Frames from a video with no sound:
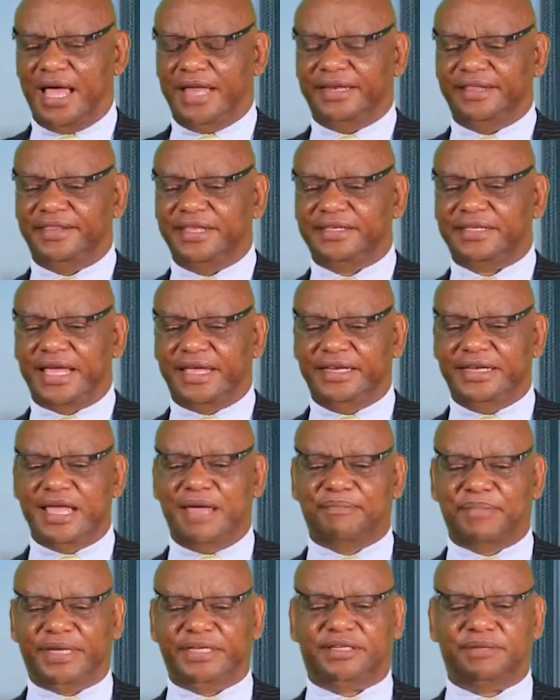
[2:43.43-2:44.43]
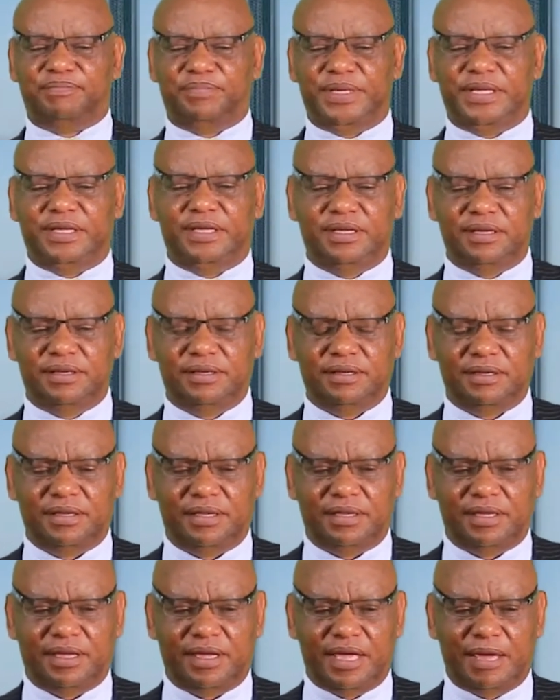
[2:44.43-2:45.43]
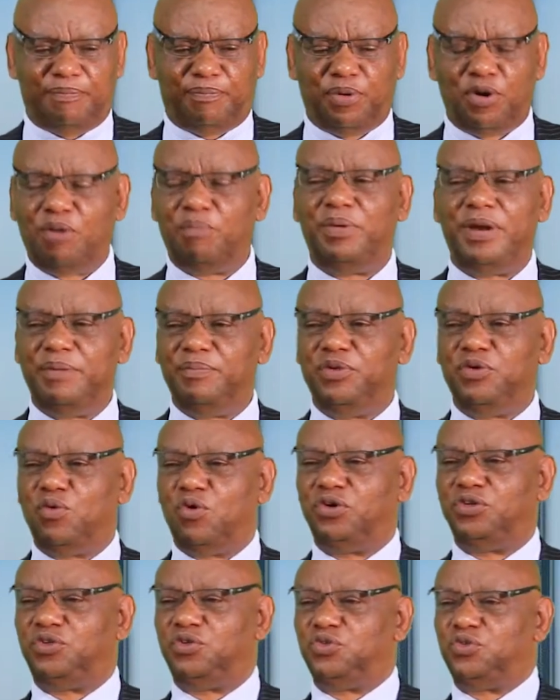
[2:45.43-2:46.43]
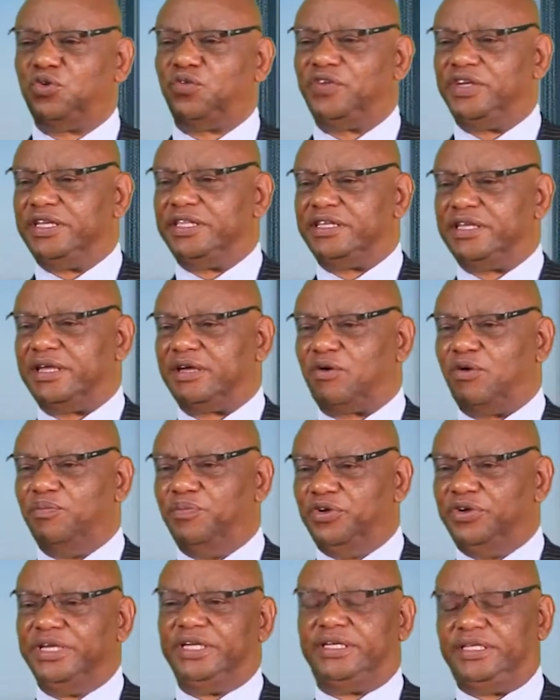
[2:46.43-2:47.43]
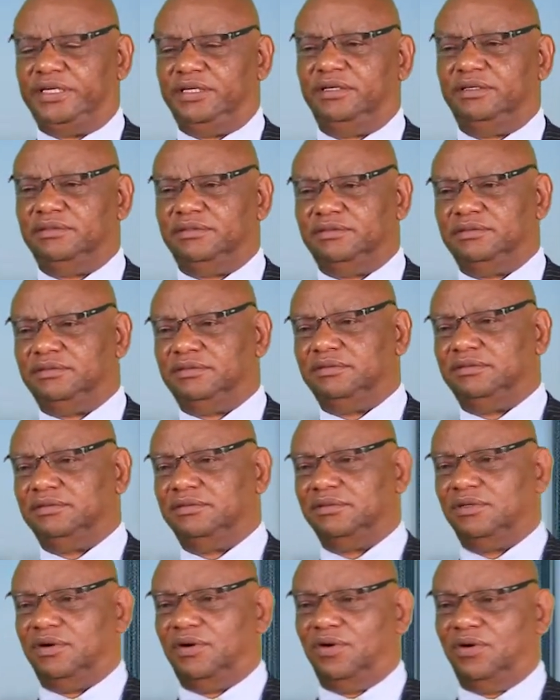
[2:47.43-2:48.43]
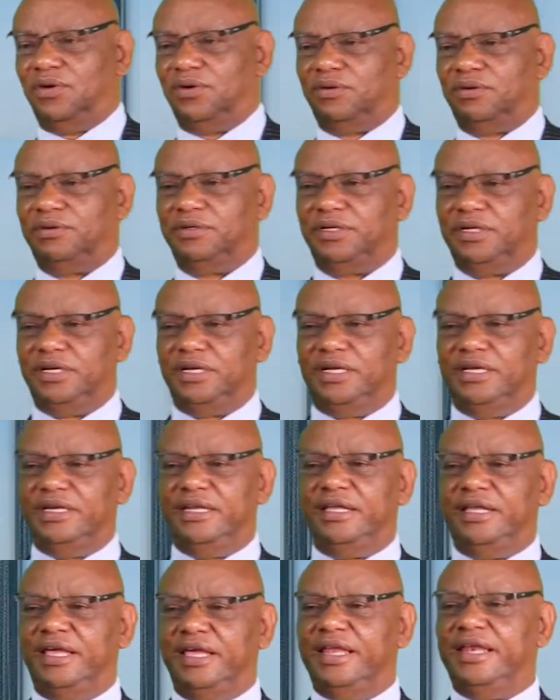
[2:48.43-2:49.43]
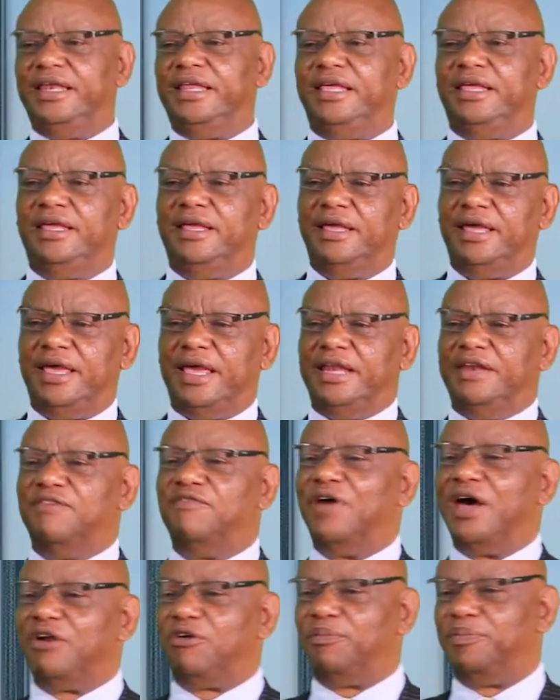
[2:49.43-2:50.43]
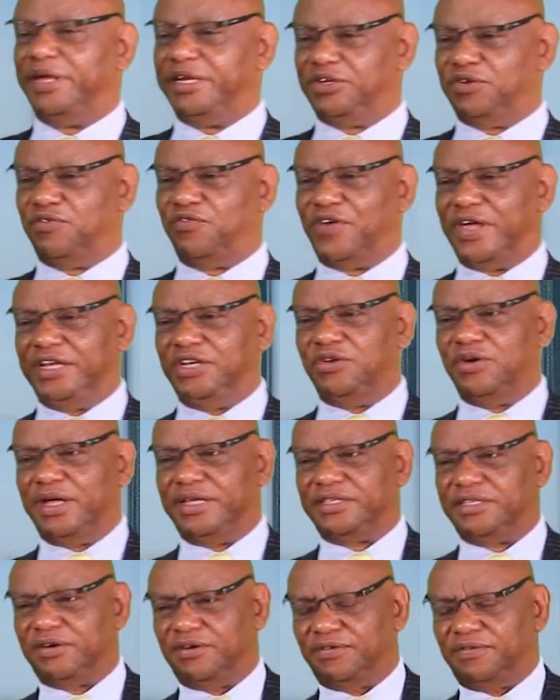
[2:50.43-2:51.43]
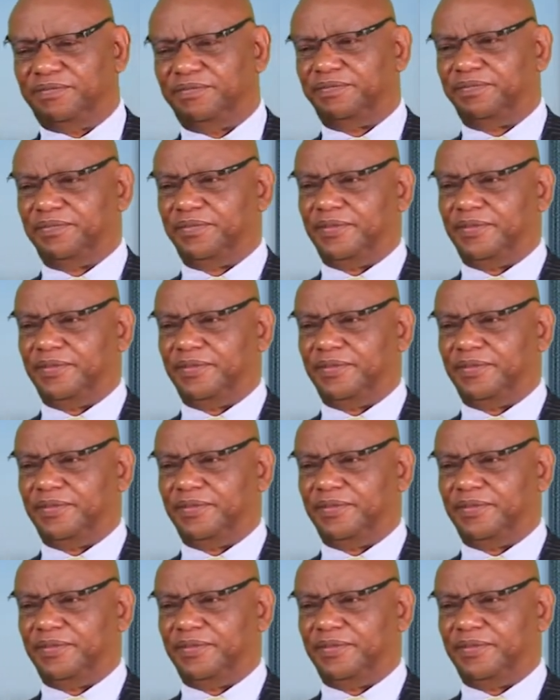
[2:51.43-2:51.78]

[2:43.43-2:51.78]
And this idea might be a problem you want to solve in the community or in any environment you find yourself.